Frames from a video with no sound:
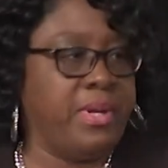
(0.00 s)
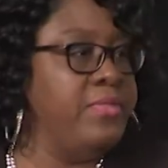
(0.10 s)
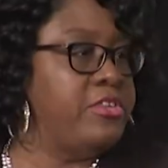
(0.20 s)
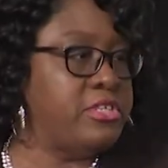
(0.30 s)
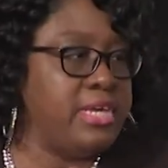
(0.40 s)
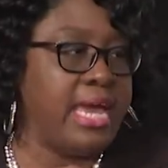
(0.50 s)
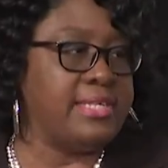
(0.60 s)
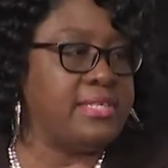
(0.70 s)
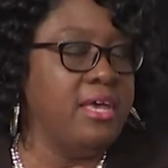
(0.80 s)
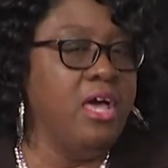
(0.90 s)
in the
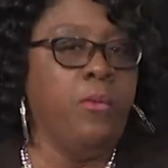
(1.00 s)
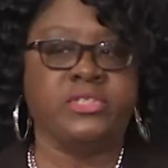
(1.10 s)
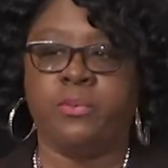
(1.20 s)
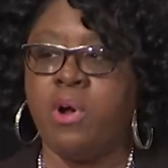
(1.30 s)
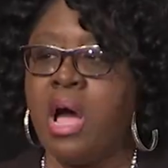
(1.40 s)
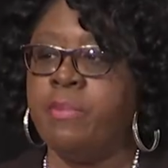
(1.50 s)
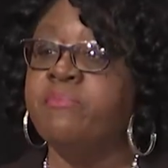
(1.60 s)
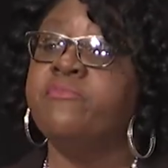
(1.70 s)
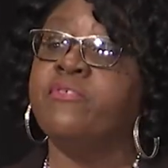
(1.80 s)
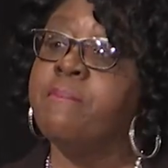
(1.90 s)
states was a
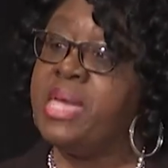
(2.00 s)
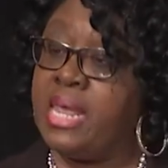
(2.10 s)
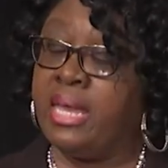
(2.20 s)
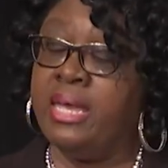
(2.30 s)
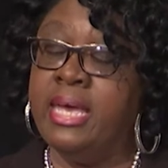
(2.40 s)
problem for many.